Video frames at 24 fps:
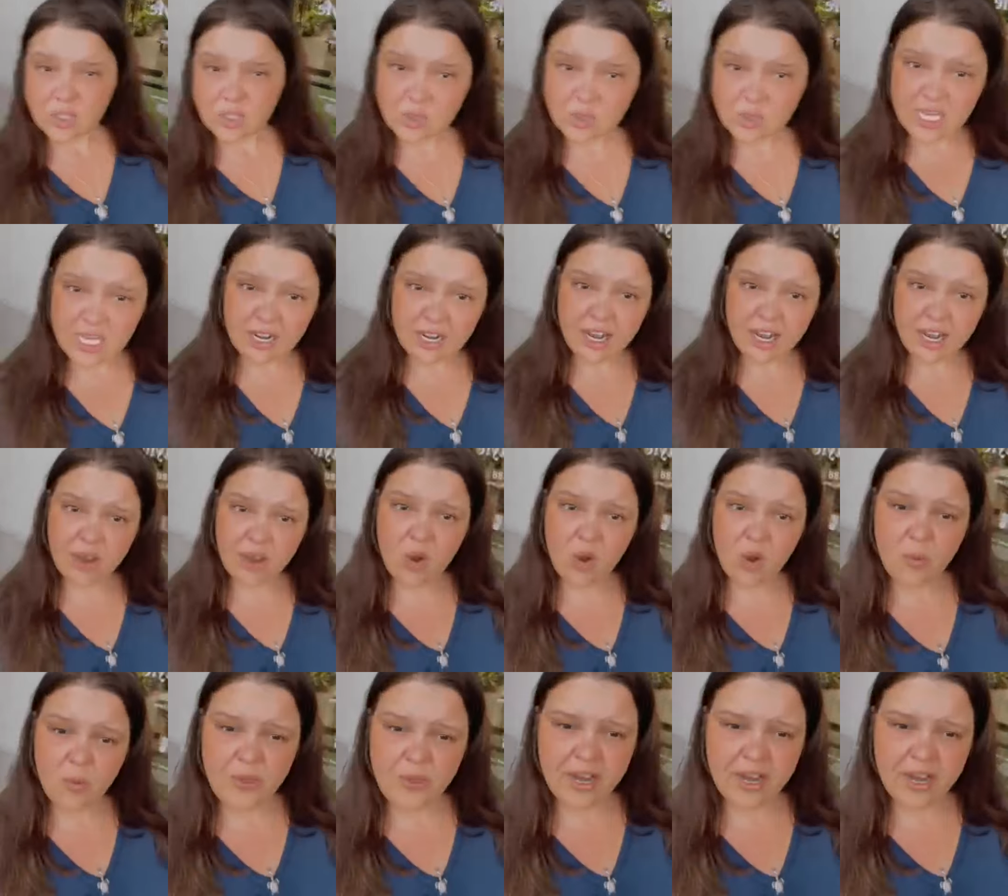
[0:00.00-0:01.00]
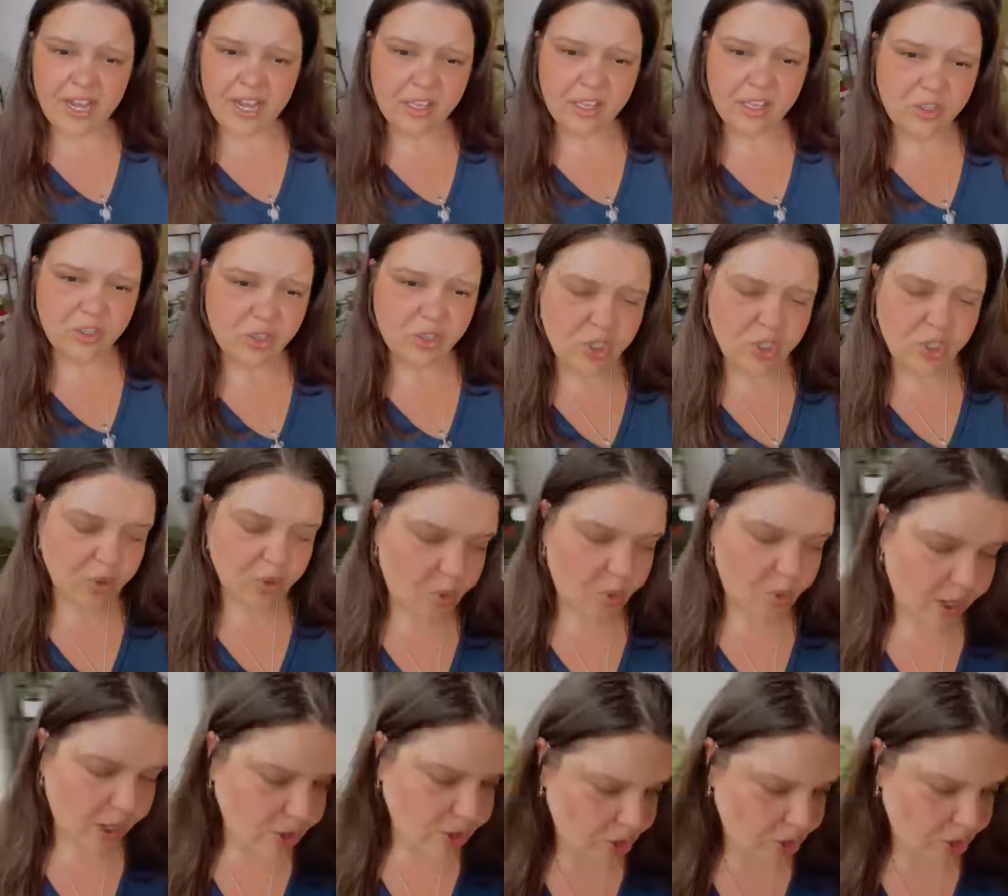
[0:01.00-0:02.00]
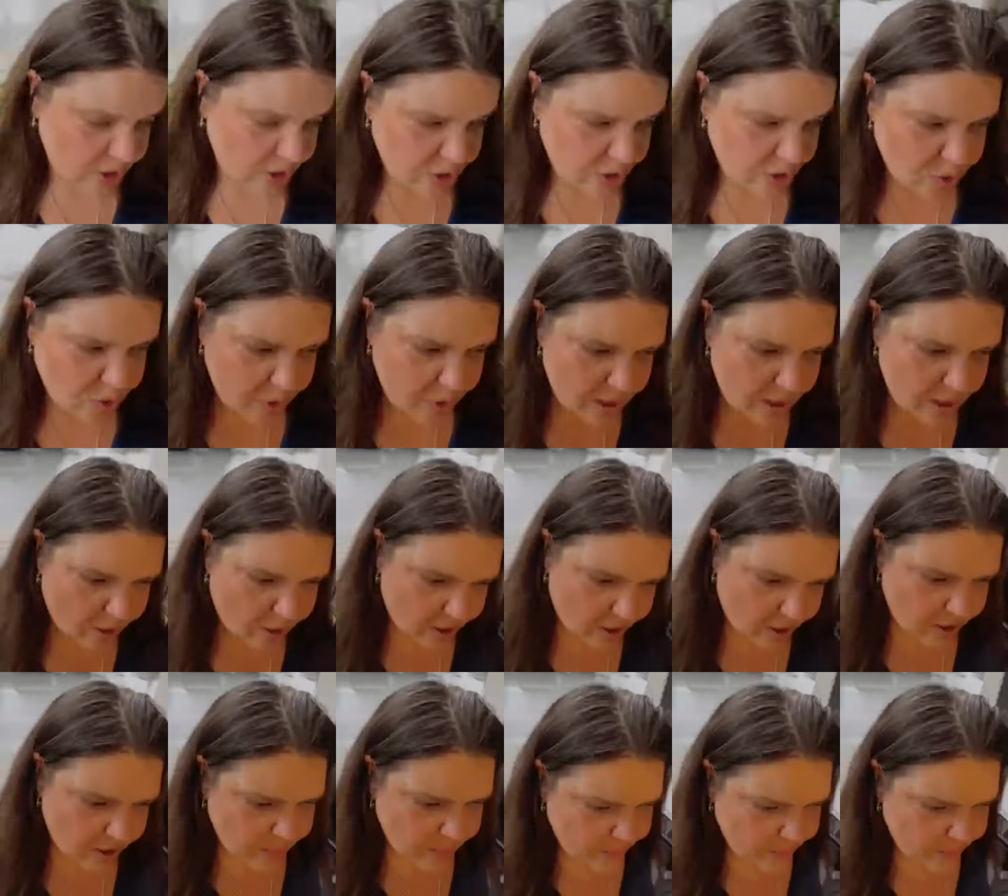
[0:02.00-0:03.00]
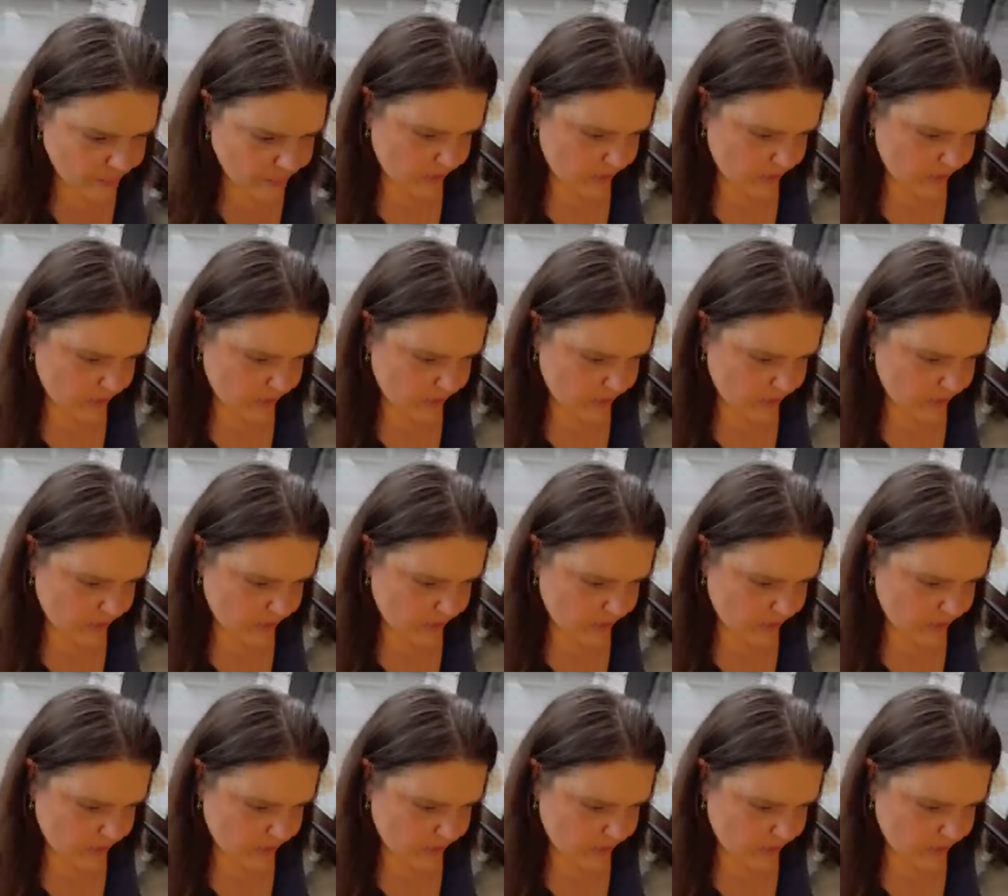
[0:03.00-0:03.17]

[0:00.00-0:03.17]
So Danny, I hope that answers your question, sweetheart.